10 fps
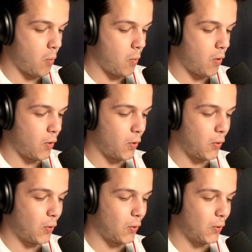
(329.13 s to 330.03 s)

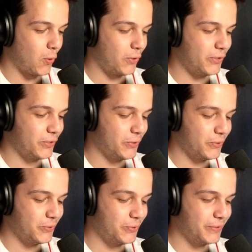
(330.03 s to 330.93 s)
Oh,
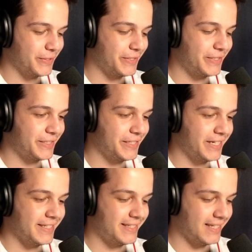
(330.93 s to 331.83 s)
you
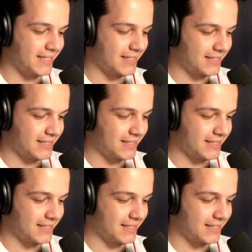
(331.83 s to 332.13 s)
disgusting.